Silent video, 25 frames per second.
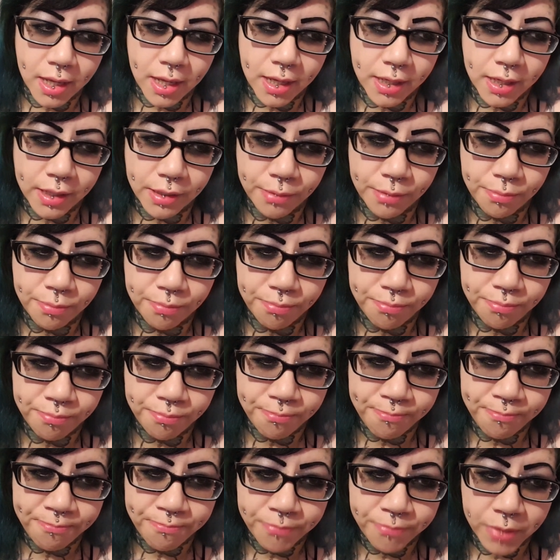
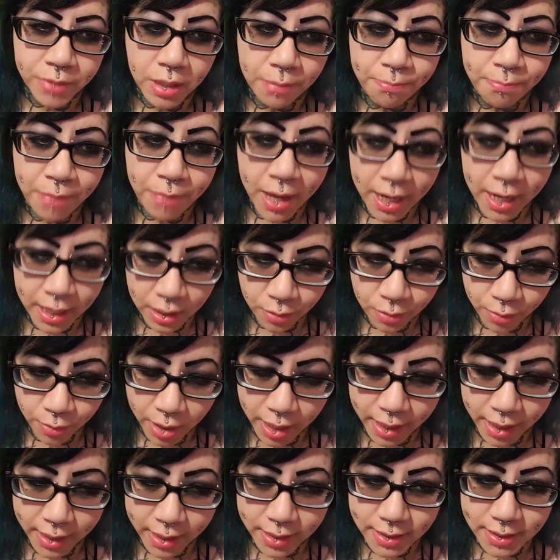
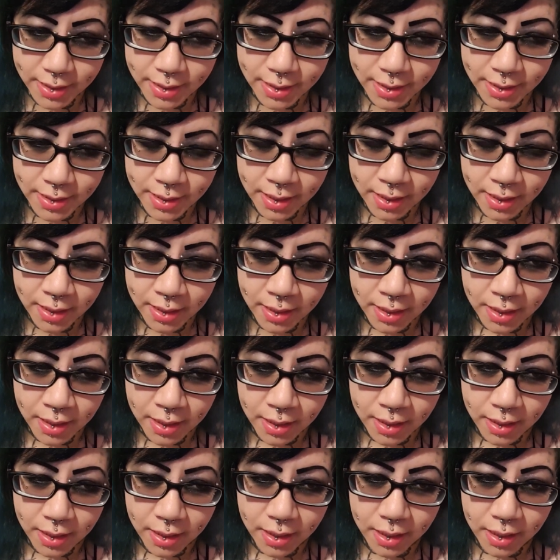Pain-wise,
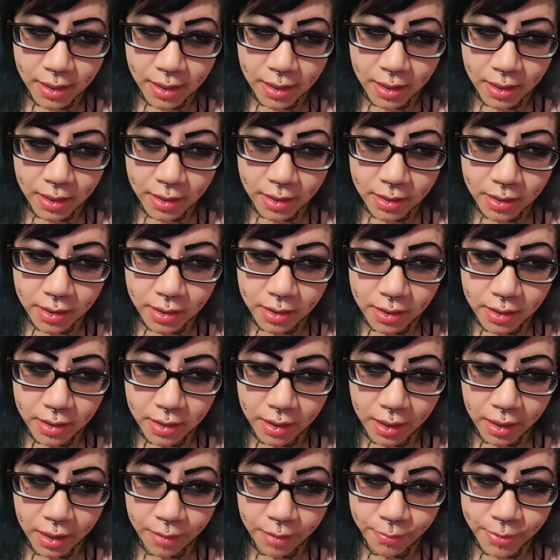
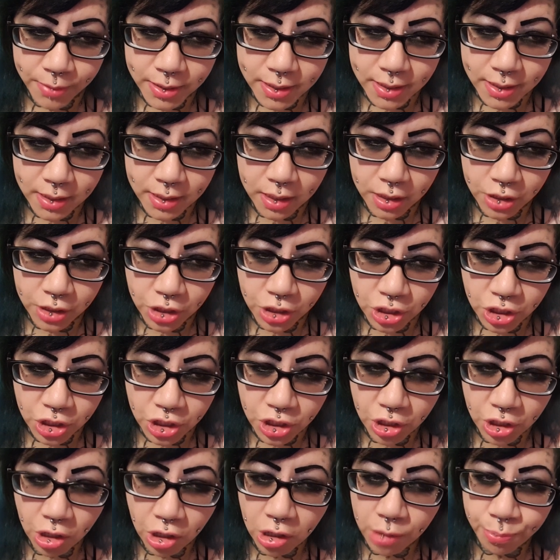it was a
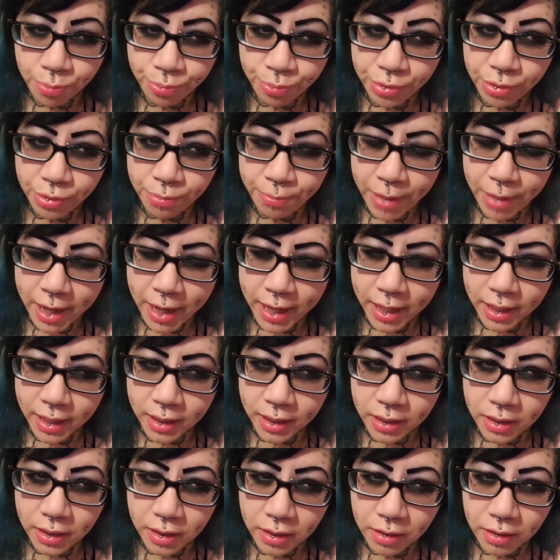sharp
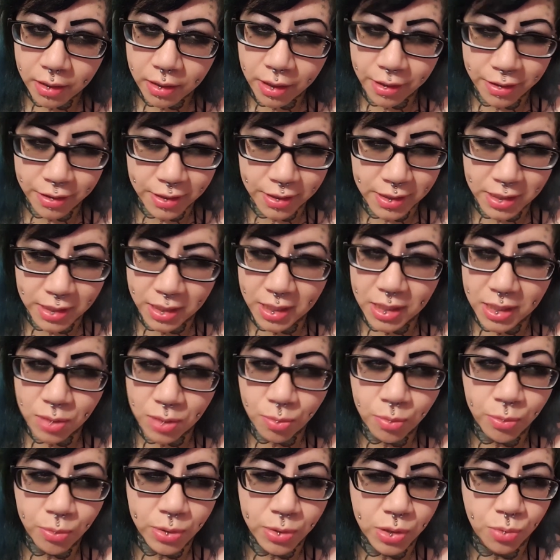pain.
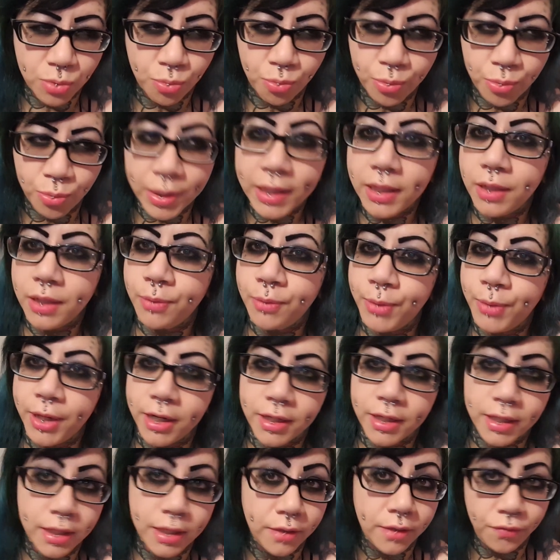This one was really
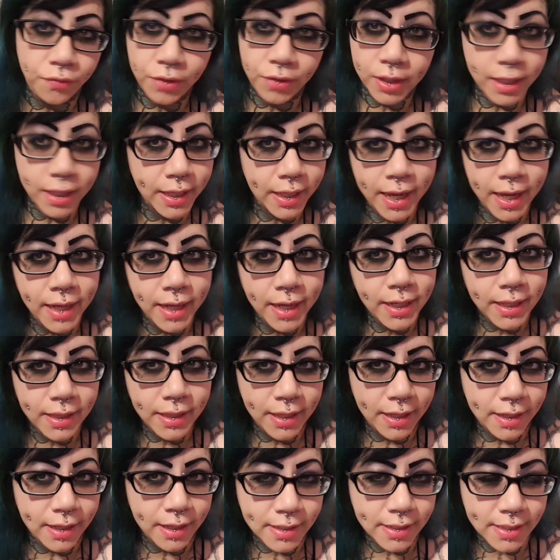weird. It didn't feel like
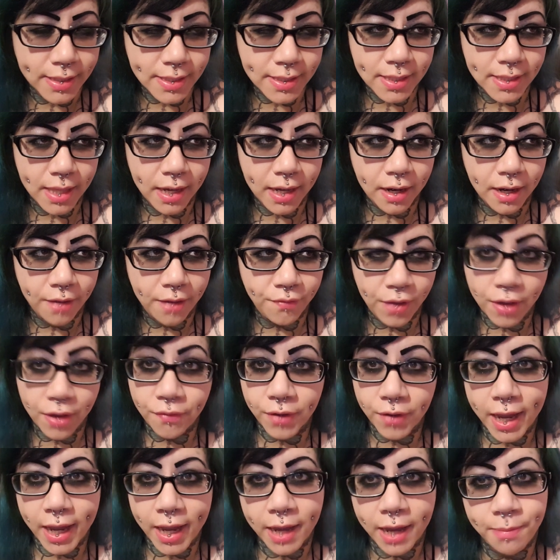anything else that I've
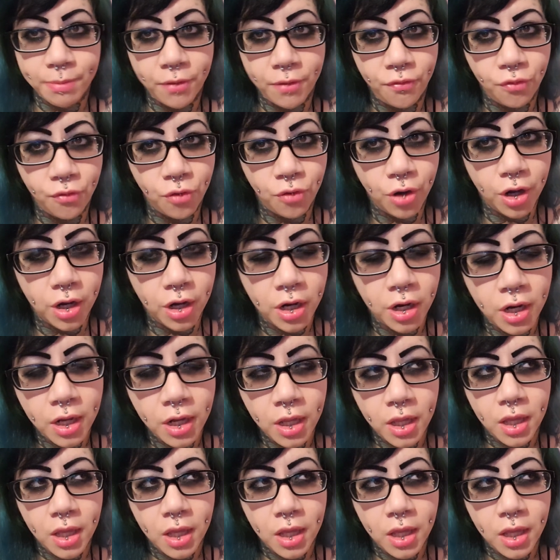ever had before.